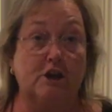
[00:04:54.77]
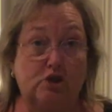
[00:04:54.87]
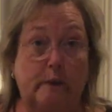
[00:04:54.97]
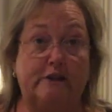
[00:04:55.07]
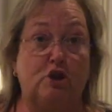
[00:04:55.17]

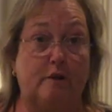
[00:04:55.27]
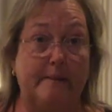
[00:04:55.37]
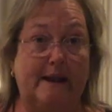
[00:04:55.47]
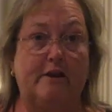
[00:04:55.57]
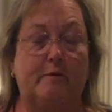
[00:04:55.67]
So it took me
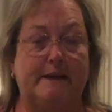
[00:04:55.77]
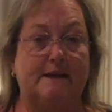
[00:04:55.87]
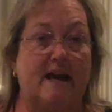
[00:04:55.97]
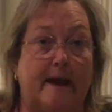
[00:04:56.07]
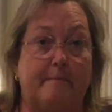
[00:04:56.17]
a little bit
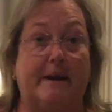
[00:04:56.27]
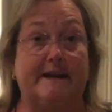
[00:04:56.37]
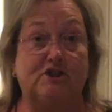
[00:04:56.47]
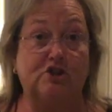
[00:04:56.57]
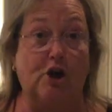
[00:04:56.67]
of time, but I
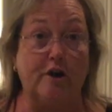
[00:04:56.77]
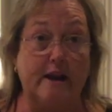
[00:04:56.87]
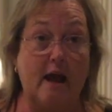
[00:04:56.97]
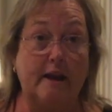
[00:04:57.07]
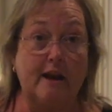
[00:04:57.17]
started
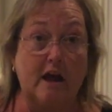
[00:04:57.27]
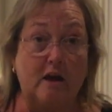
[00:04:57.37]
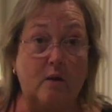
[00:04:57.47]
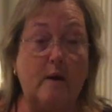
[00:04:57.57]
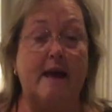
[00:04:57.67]
on
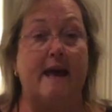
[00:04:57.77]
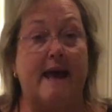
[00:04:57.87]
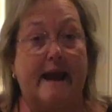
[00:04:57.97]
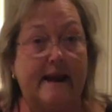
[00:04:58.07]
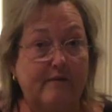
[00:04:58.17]
low,
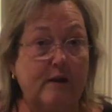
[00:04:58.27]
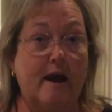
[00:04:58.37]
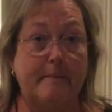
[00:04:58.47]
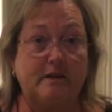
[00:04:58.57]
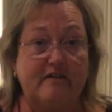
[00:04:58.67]
and every
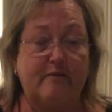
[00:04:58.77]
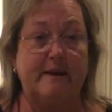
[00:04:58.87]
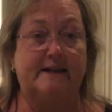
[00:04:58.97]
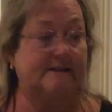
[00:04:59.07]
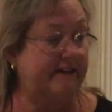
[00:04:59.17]
couple of
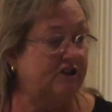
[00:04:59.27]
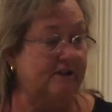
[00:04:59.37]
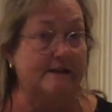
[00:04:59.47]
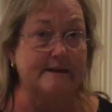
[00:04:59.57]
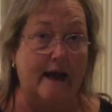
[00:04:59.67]
minutes I
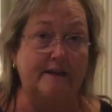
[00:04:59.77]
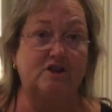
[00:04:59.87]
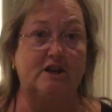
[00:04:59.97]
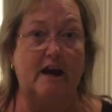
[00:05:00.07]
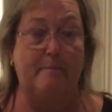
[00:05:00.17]
just
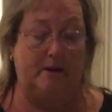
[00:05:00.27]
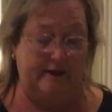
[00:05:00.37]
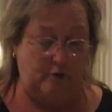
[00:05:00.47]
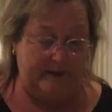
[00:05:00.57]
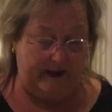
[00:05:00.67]
notched it up a
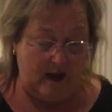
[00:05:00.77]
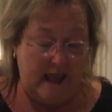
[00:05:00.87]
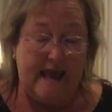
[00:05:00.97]
little bit.